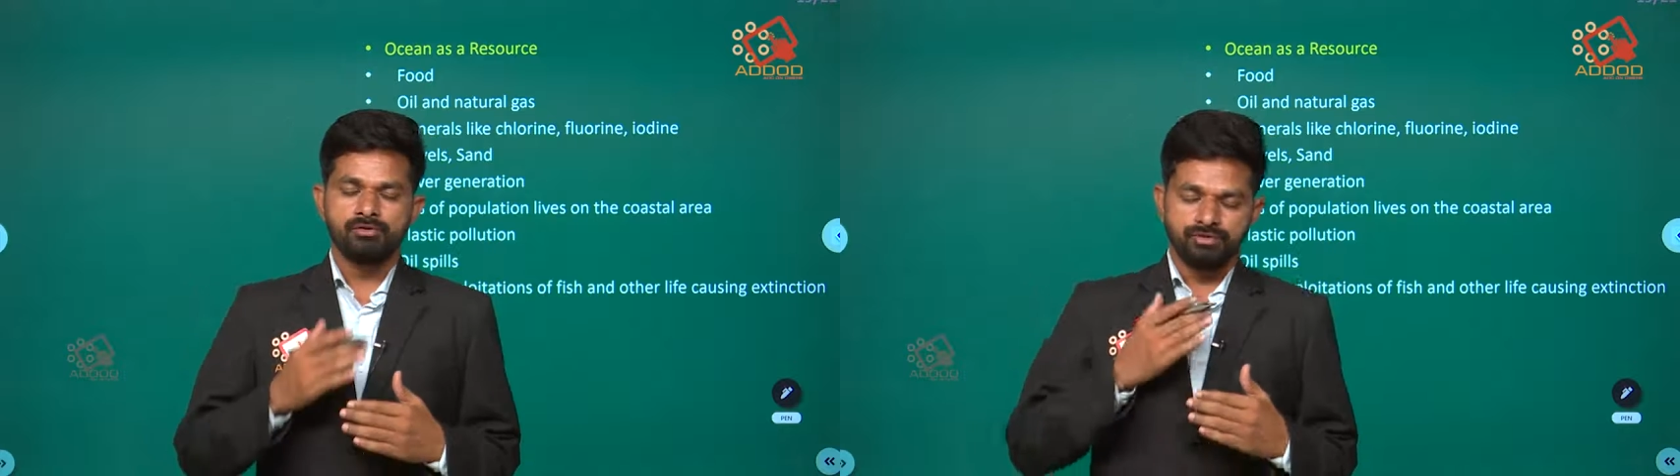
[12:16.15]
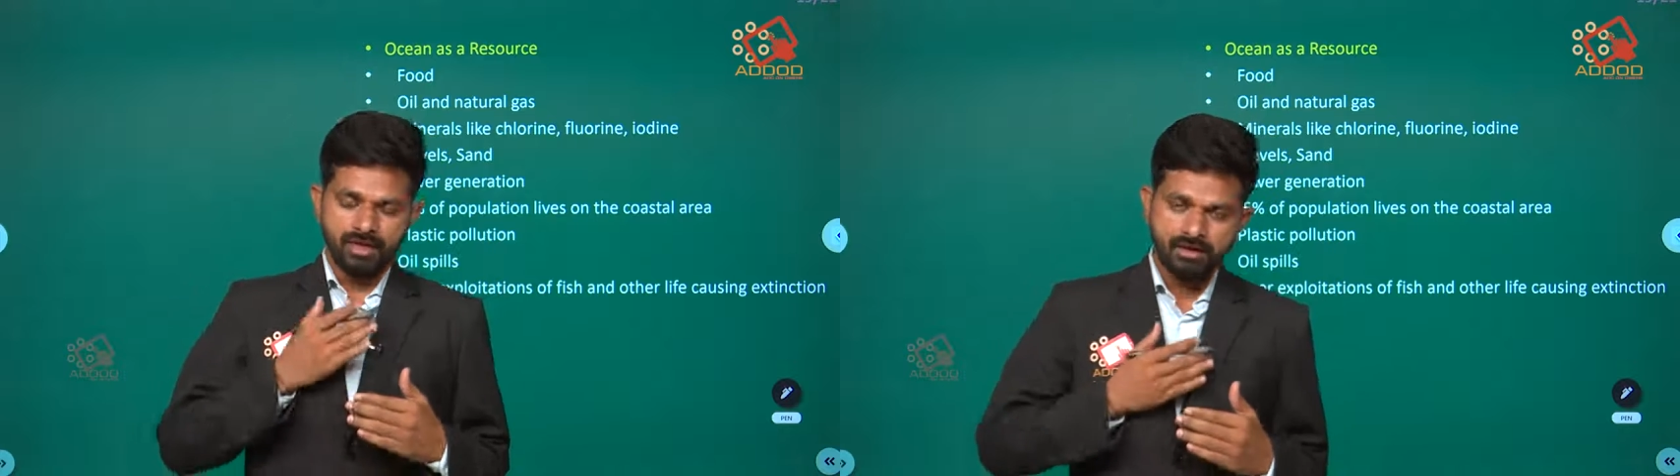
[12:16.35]

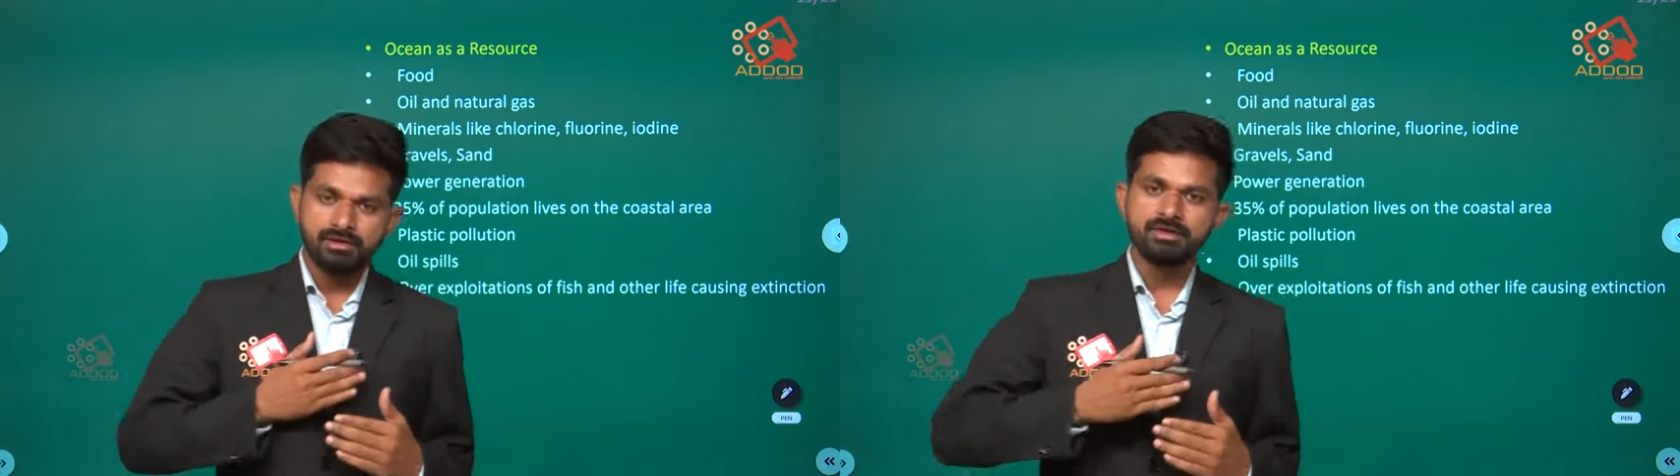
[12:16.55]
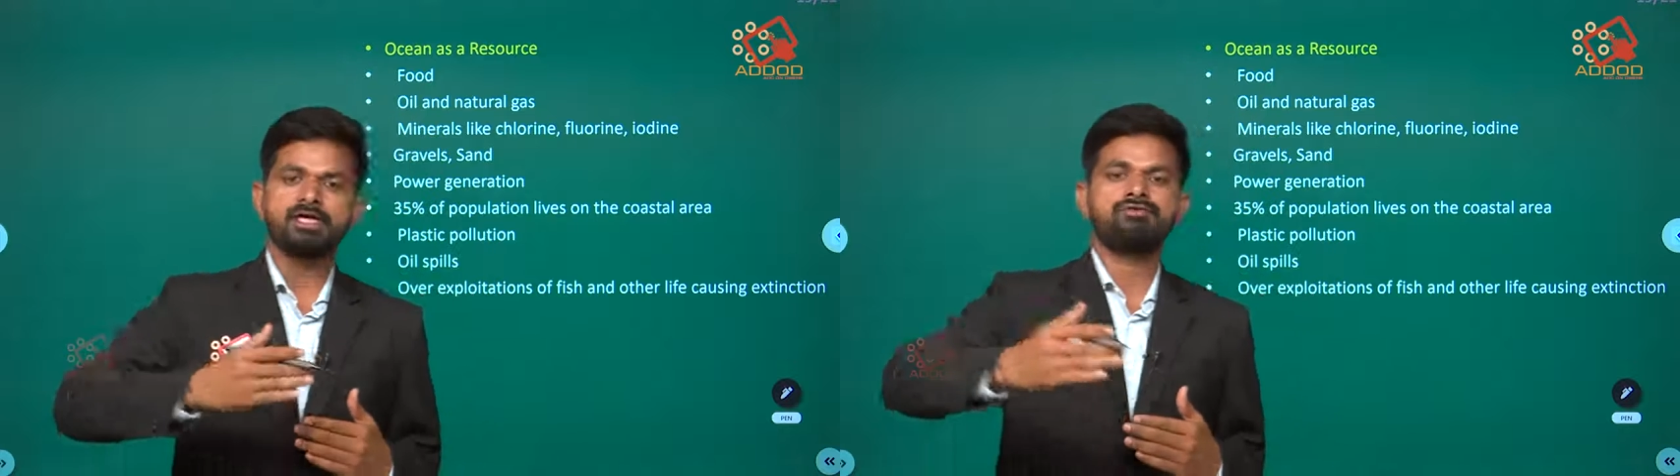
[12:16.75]
Then
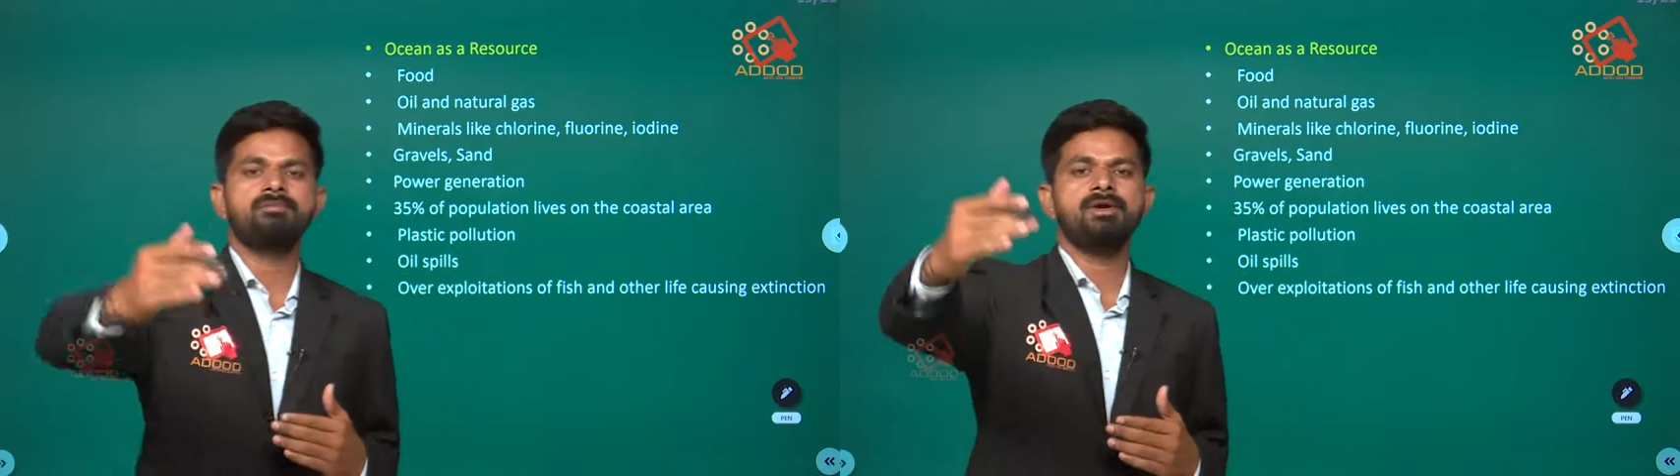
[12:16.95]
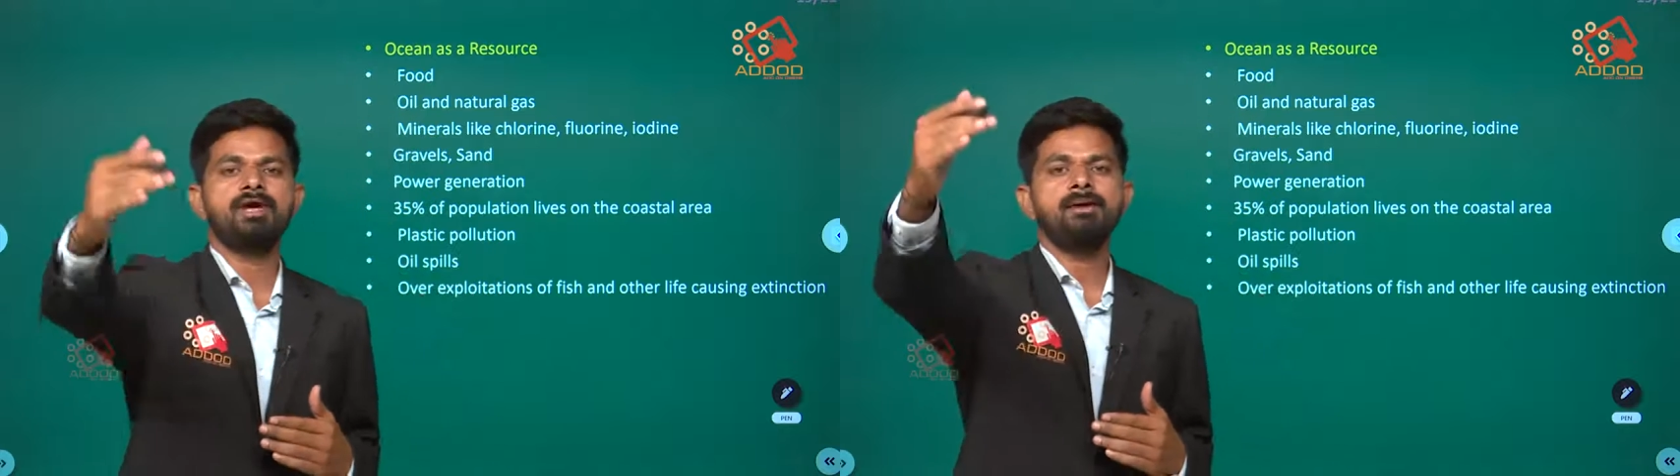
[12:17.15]
it will
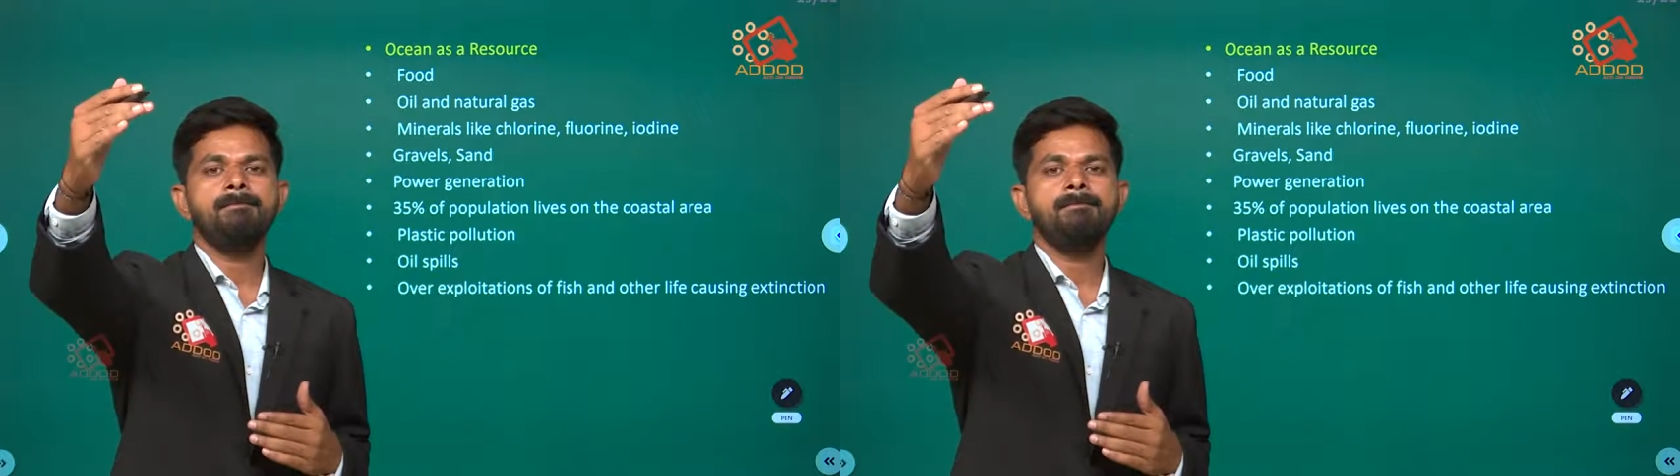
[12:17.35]
be